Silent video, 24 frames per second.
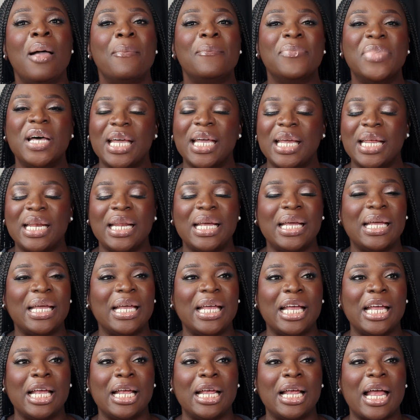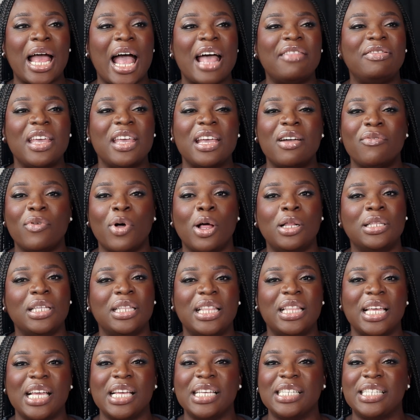But I think of all the
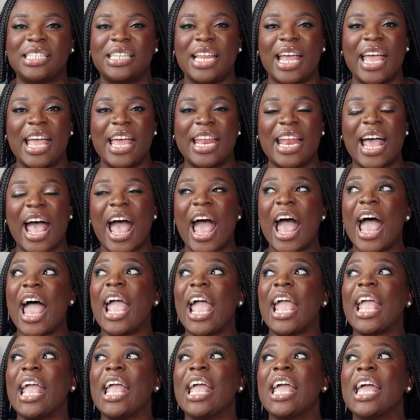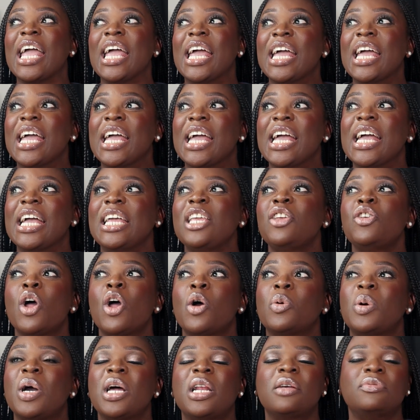things that I,
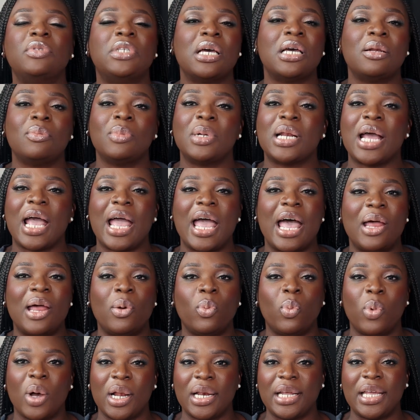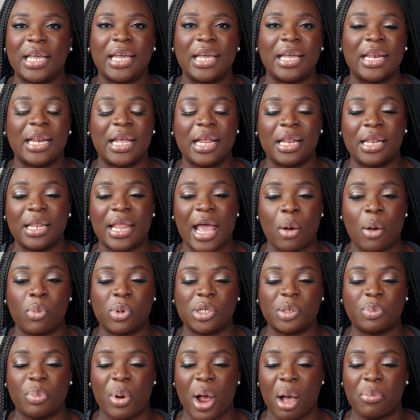could have done when I had one kid. And that
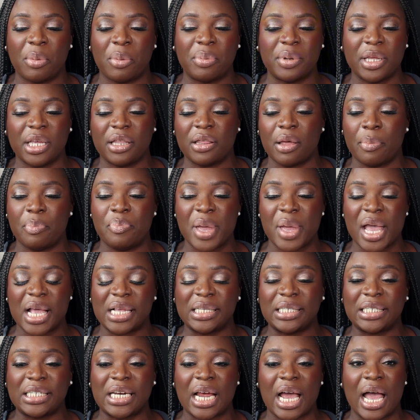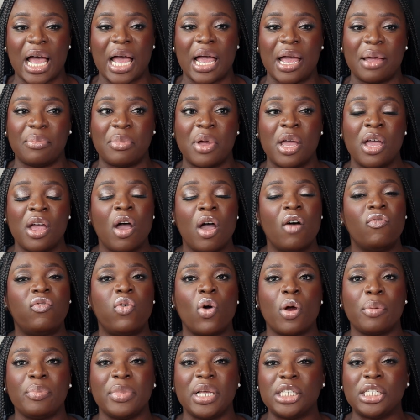was probably the best time
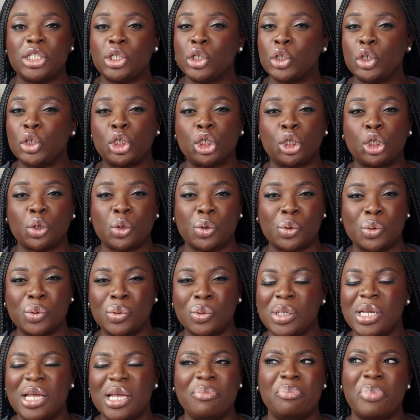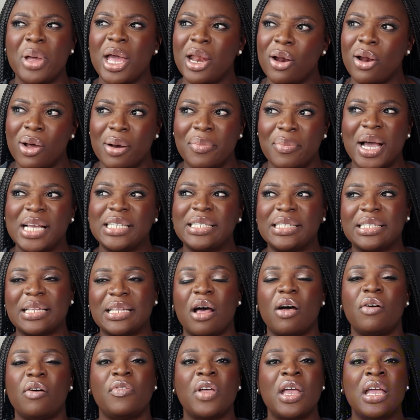for me to truly bet on
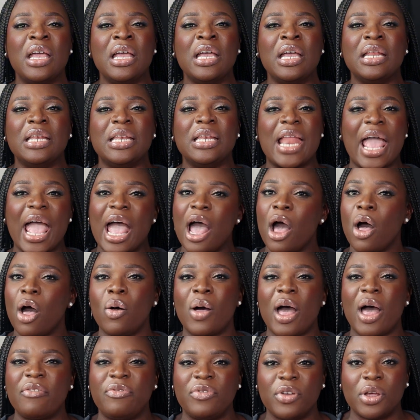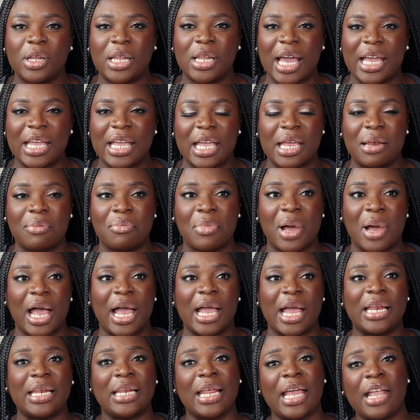myself. Now I feel like in
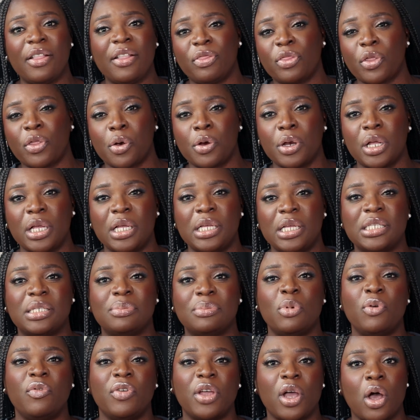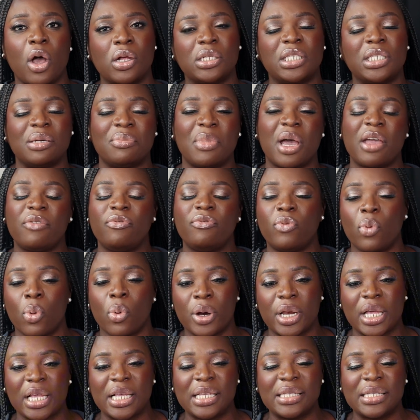my late 30s, moving on to my
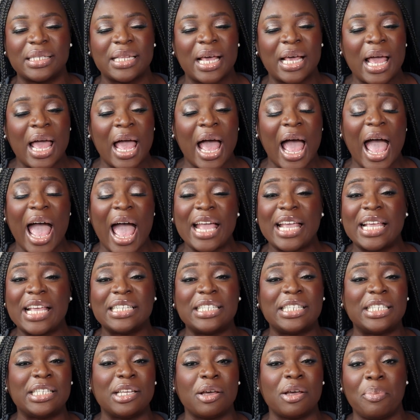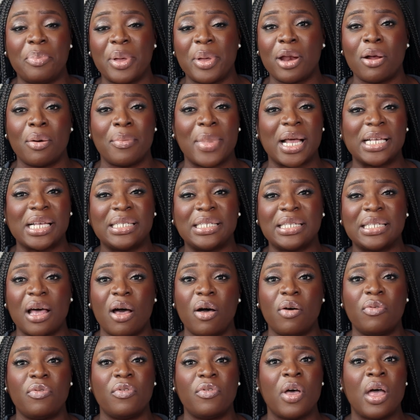40s, I can still bet on
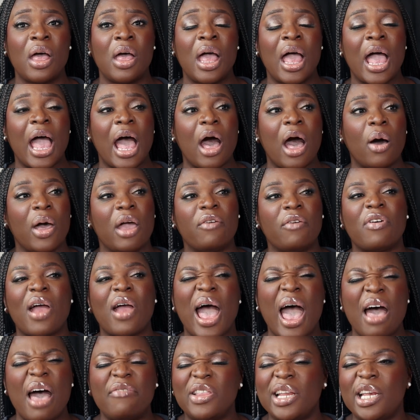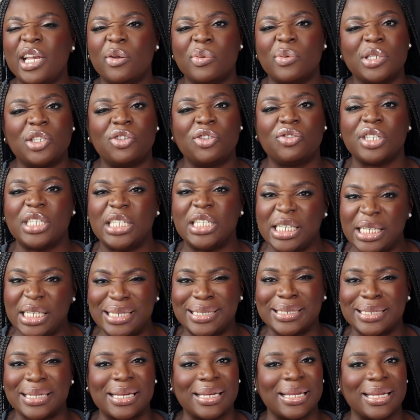myself. However, I have to do it
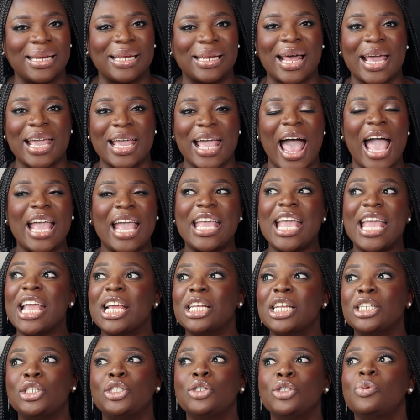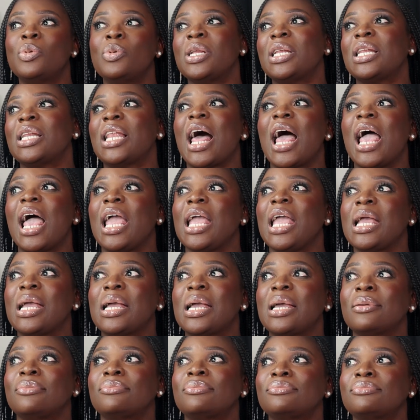strategically. Like, I can't do it
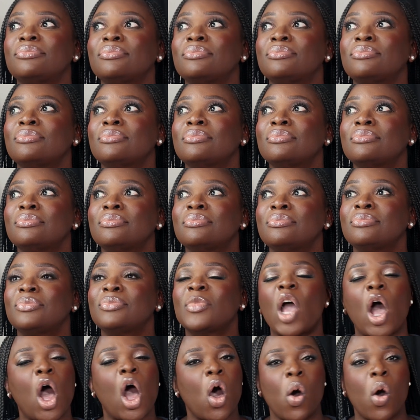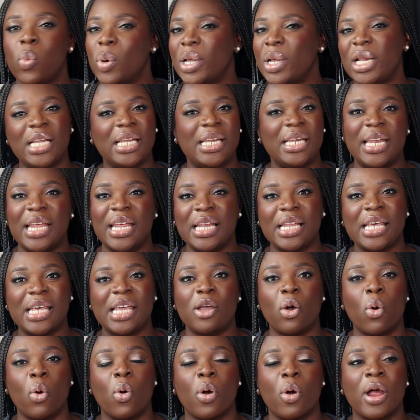like all
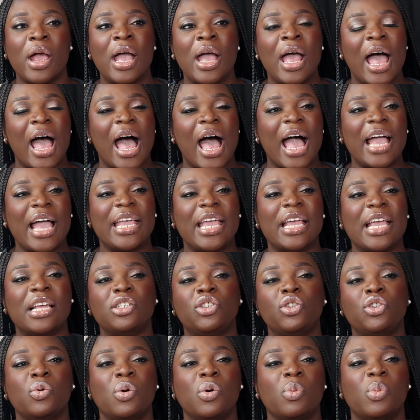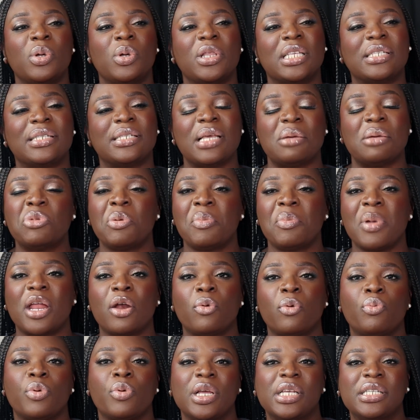willy-nilly, or I can't do it with the same
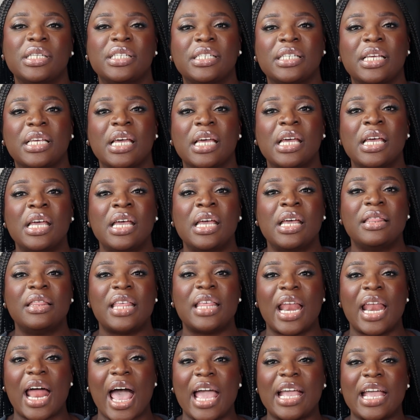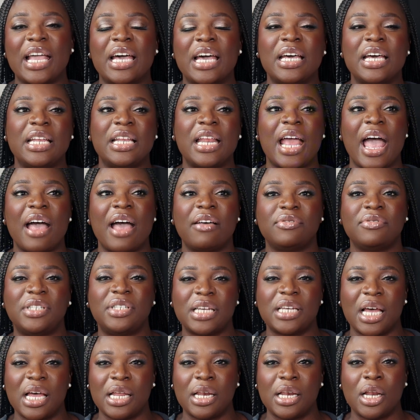amount of risk that I could have
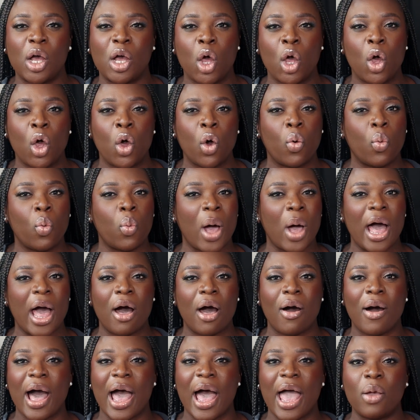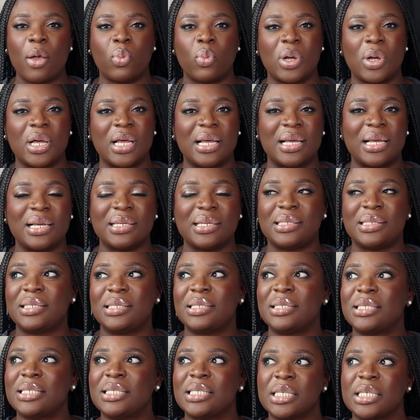done while I
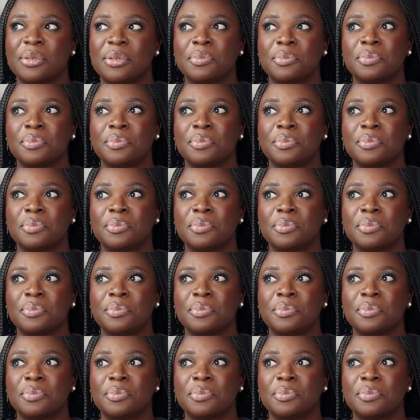was